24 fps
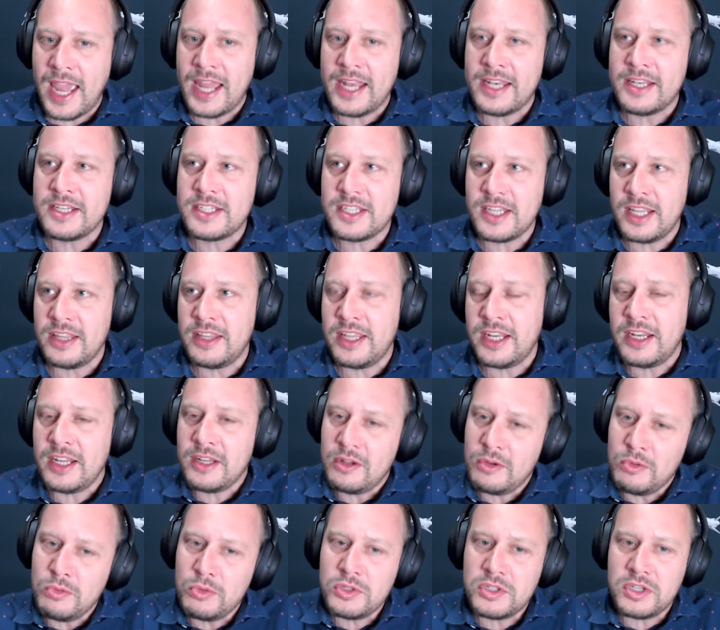And
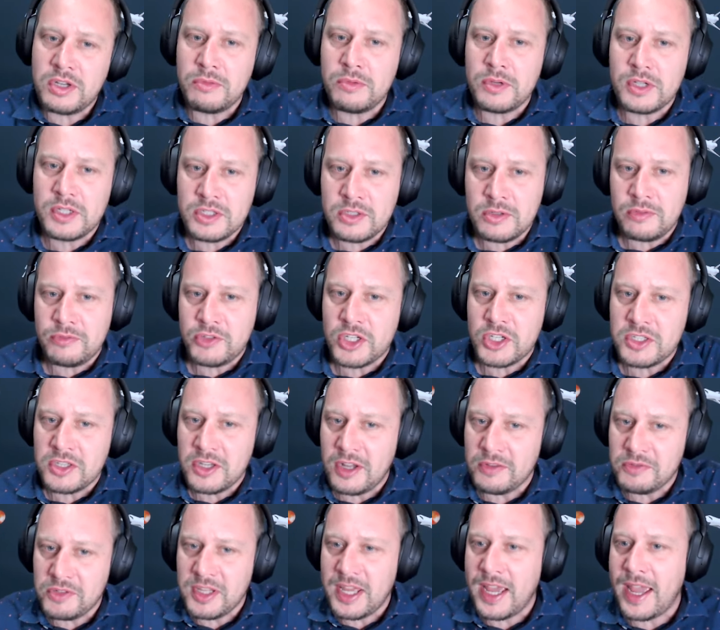then also, sort of just
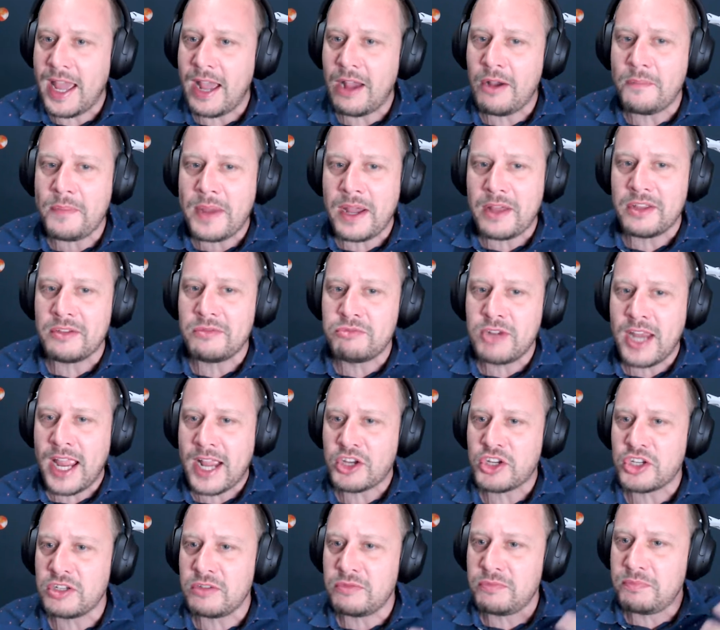after that, how about the
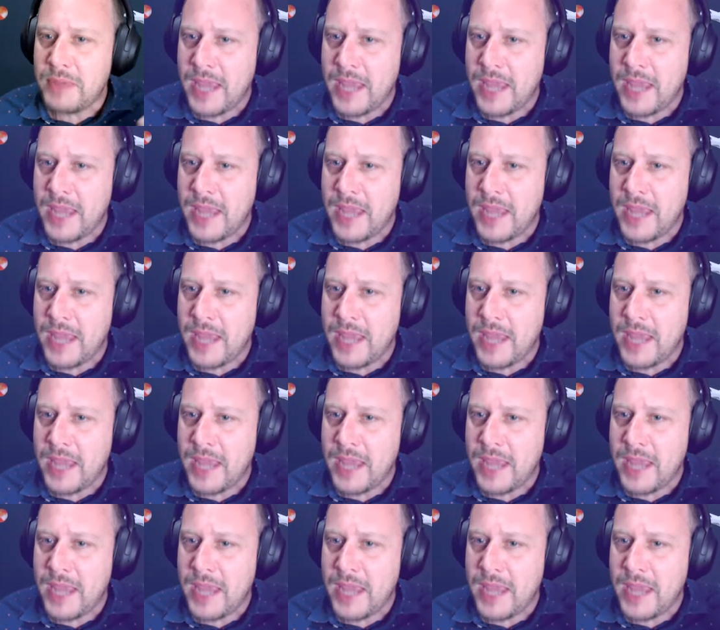reaction of